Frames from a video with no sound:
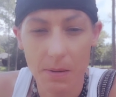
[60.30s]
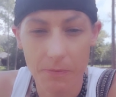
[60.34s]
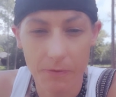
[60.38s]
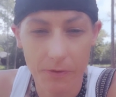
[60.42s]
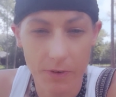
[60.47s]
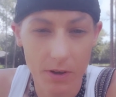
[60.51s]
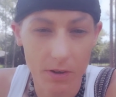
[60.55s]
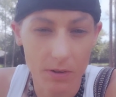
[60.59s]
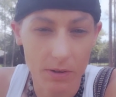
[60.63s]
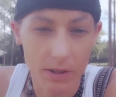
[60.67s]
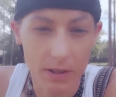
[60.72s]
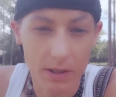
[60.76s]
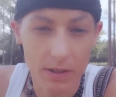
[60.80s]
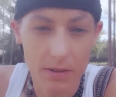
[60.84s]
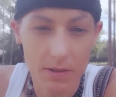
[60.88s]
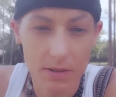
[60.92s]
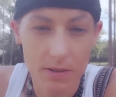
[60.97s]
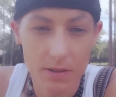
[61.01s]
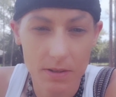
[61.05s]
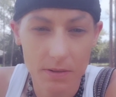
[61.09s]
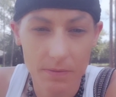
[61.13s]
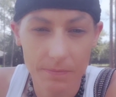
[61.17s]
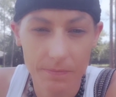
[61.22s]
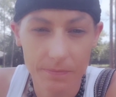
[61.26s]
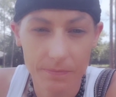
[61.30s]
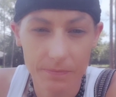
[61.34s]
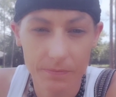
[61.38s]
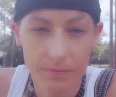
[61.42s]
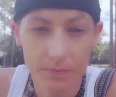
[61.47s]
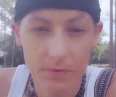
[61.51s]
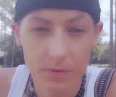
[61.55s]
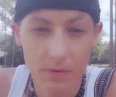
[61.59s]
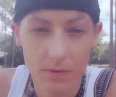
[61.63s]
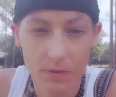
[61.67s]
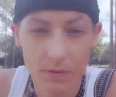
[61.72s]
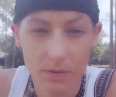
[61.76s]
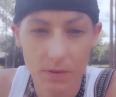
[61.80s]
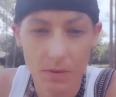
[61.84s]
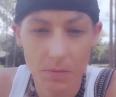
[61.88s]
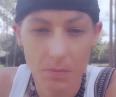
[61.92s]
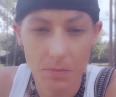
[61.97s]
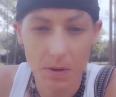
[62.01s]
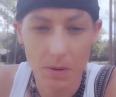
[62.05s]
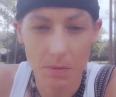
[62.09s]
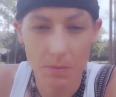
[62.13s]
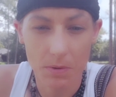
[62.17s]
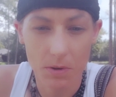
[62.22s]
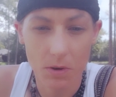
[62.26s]
feelings.
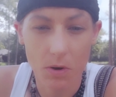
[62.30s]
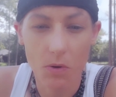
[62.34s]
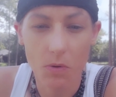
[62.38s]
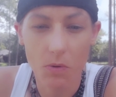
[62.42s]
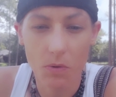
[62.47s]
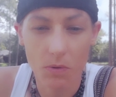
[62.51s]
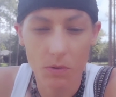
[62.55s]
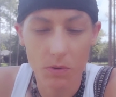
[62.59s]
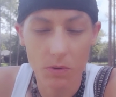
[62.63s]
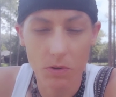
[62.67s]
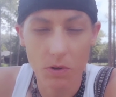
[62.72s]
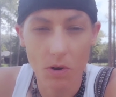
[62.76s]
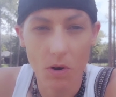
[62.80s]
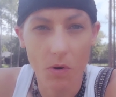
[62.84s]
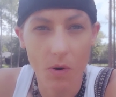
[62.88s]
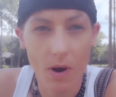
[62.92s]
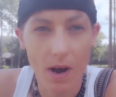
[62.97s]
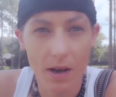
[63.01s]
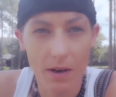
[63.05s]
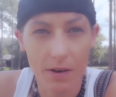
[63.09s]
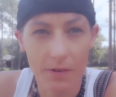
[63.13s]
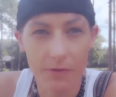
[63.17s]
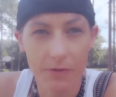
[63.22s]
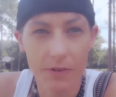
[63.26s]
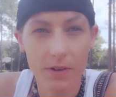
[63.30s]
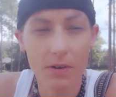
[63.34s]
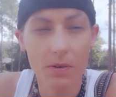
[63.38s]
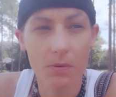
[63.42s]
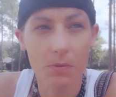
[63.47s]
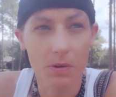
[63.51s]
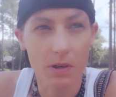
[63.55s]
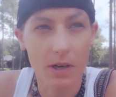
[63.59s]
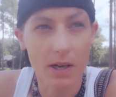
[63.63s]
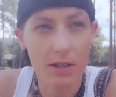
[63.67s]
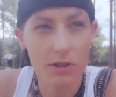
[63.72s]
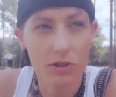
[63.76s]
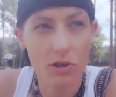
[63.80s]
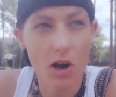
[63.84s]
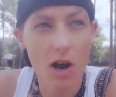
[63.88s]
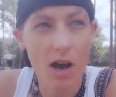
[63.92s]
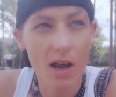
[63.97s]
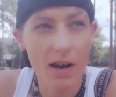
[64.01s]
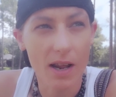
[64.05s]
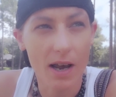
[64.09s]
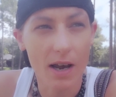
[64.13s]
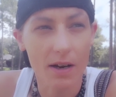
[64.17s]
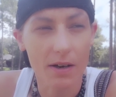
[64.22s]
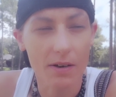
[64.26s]
People don't know how to feel. We're not
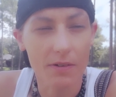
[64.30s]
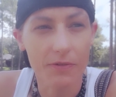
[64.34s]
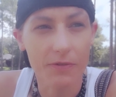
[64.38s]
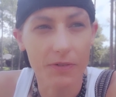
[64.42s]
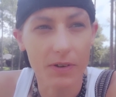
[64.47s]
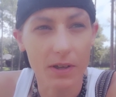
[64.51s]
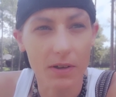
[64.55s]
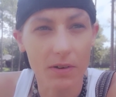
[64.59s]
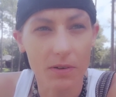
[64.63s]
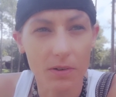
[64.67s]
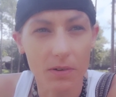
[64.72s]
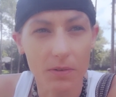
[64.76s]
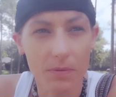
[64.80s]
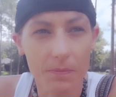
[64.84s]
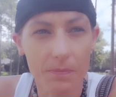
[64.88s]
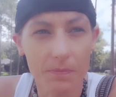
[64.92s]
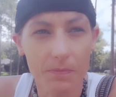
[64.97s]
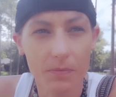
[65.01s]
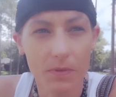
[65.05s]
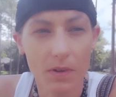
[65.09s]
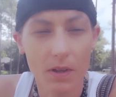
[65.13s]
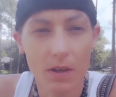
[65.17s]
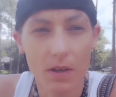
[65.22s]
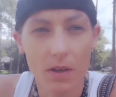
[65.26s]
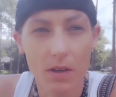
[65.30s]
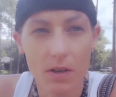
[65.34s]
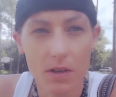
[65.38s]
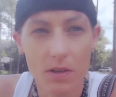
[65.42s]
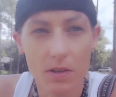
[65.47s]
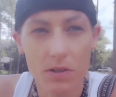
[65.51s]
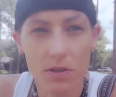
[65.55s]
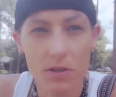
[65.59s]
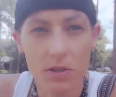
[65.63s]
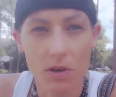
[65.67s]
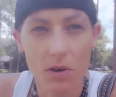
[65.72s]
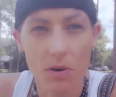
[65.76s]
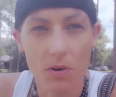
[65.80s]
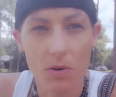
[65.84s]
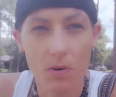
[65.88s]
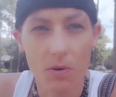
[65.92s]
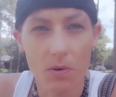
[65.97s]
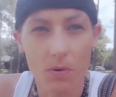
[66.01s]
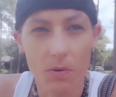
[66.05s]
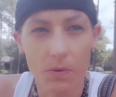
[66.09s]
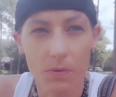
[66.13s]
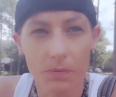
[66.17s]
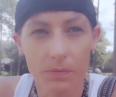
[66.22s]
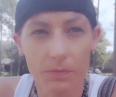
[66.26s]
taught how to feel. So
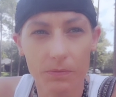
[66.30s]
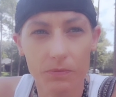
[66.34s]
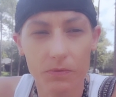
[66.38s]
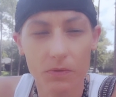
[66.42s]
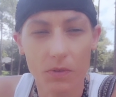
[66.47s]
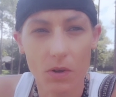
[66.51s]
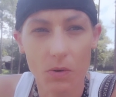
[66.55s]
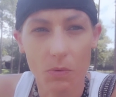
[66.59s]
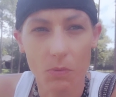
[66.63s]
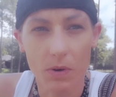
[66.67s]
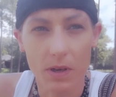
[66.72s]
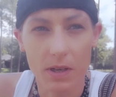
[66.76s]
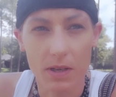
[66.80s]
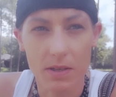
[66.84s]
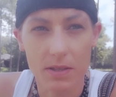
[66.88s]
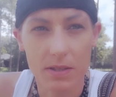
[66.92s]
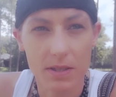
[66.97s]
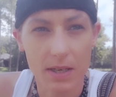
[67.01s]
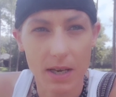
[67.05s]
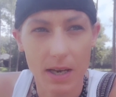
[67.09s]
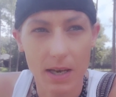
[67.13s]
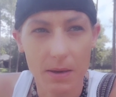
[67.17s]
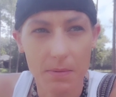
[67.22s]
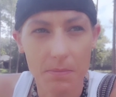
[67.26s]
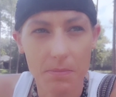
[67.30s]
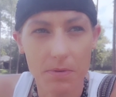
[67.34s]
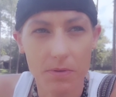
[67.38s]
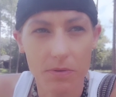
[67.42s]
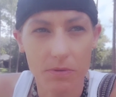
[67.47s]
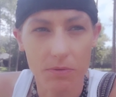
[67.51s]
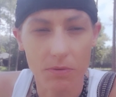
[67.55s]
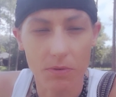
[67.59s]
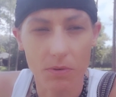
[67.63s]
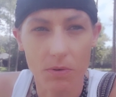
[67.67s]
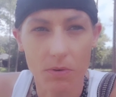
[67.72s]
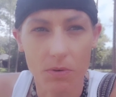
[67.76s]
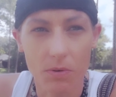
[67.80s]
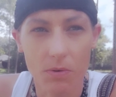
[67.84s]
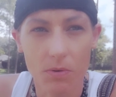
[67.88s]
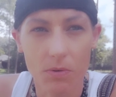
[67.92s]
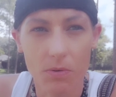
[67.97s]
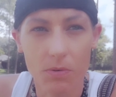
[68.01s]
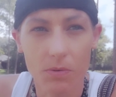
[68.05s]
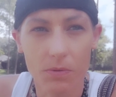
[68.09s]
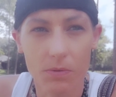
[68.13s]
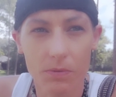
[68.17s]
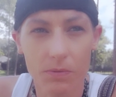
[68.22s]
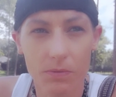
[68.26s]
we escape through
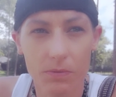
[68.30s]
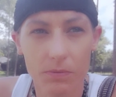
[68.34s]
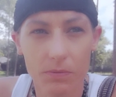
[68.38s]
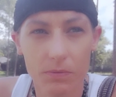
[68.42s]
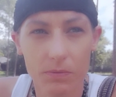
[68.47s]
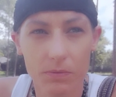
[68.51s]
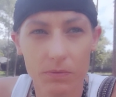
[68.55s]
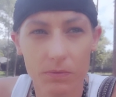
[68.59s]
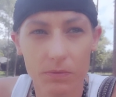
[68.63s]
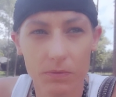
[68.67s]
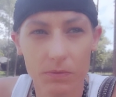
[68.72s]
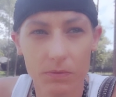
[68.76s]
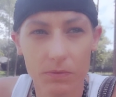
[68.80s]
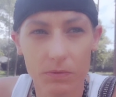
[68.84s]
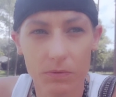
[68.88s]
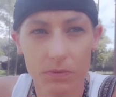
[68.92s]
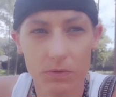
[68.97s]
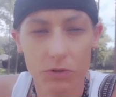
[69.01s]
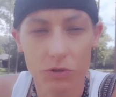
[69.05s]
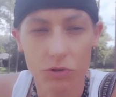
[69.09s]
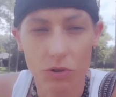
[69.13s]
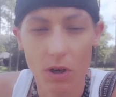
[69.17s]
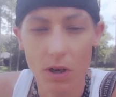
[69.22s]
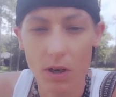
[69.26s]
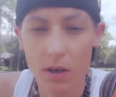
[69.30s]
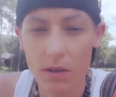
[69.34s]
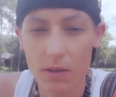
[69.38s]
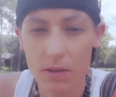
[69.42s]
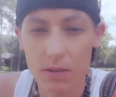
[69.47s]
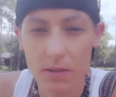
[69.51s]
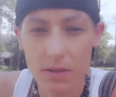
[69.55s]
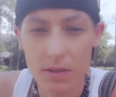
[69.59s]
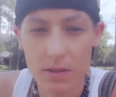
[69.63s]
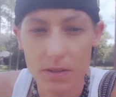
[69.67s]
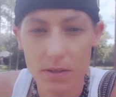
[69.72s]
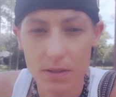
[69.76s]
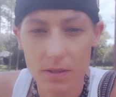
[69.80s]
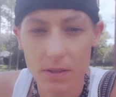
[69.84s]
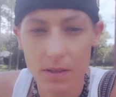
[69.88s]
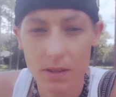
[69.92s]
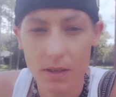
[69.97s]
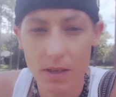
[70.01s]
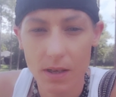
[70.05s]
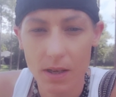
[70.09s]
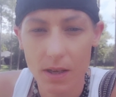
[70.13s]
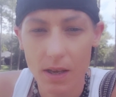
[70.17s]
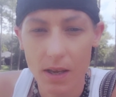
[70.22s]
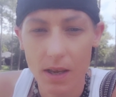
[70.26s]
drugs.
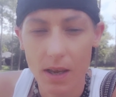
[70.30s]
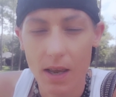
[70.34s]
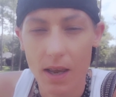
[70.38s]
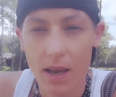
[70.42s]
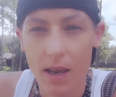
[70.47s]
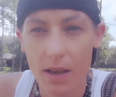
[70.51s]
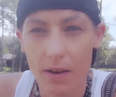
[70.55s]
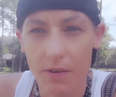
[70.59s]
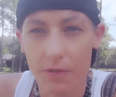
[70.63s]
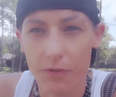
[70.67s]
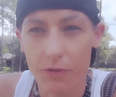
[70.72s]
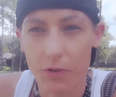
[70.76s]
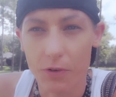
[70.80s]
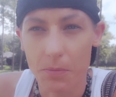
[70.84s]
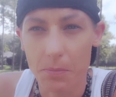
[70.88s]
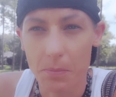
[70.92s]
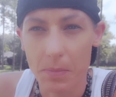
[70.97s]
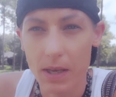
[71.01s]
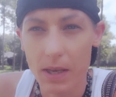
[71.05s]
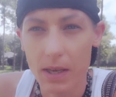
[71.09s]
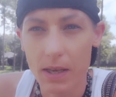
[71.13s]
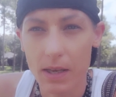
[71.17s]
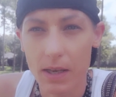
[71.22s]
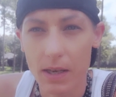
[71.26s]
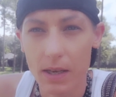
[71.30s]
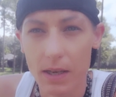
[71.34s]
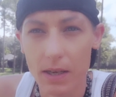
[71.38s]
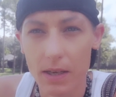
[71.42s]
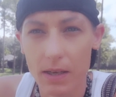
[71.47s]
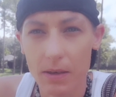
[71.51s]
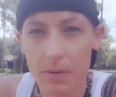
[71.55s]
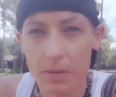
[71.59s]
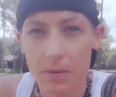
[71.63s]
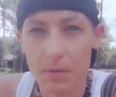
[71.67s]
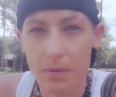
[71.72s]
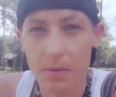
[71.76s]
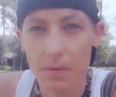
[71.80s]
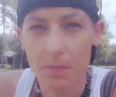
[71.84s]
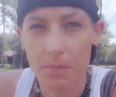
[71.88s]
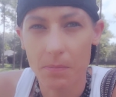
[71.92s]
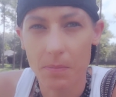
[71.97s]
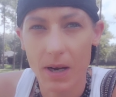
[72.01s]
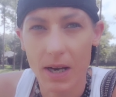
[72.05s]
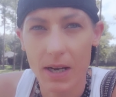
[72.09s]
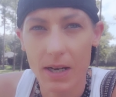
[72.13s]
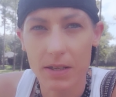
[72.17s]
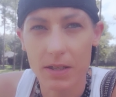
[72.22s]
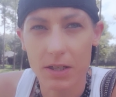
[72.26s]
And for me,
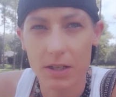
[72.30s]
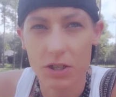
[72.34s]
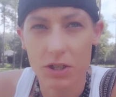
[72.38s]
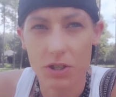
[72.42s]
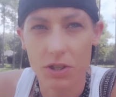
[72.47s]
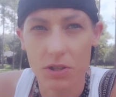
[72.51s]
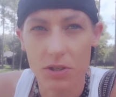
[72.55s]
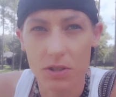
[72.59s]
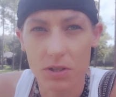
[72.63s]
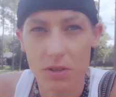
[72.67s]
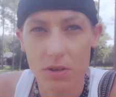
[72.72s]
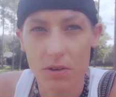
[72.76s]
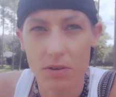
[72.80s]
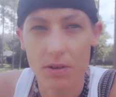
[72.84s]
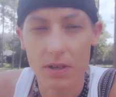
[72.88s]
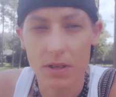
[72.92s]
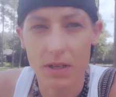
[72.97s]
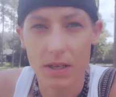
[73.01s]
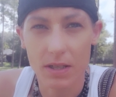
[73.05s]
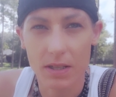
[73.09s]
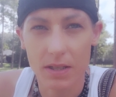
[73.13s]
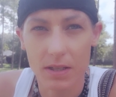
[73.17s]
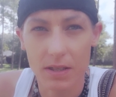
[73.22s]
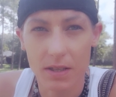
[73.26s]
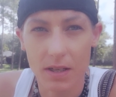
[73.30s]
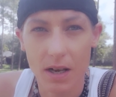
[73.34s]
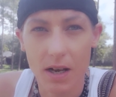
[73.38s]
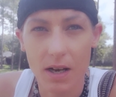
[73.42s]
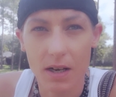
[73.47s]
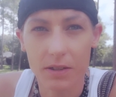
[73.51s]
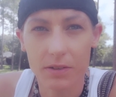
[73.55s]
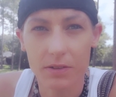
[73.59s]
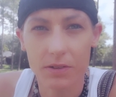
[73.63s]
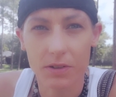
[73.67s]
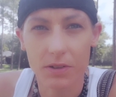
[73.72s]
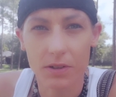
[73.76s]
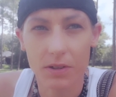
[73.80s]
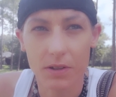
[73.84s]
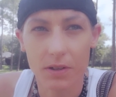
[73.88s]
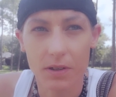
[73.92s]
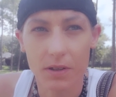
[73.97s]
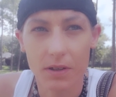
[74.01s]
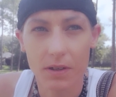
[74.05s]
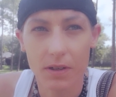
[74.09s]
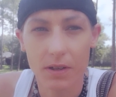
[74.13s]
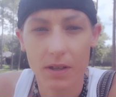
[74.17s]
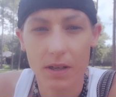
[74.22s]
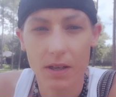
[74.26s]
my addiction started at the doctor.
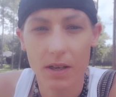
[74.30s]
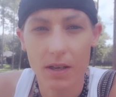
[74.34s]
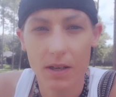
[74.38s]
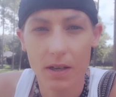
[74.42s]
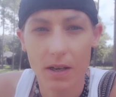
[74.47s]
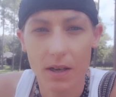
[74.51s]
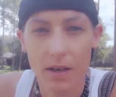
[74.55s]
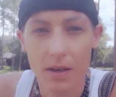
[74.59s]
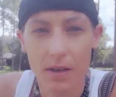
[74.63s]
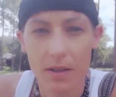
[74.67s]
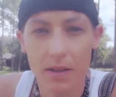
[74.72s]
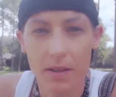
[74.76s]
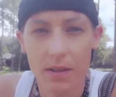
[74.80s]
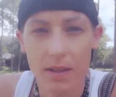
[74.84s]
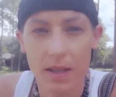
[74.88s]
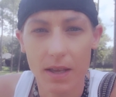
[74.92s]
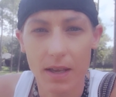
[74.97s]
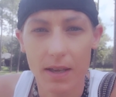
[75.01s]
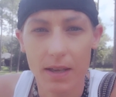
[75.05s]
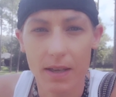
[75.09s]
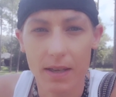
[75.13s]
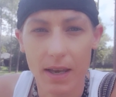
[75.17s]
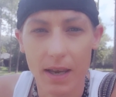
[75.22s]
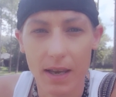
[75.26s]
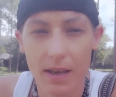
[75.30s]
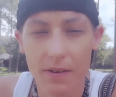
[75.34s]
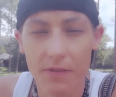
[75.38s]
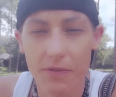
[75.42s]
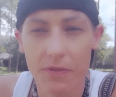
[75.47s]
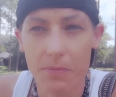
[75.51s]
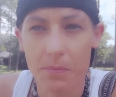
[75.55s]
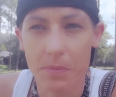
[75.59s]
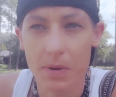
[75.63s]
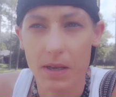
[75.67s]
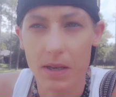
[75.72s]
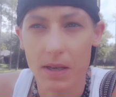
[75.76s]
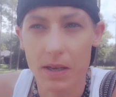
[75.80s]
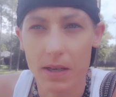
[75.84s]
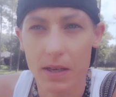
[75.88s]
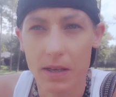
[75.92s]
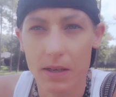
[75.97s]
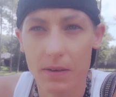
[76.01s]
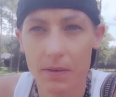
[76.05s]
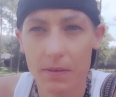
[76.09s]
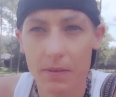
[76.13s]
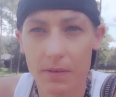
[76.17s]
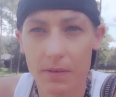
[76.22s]
They gave me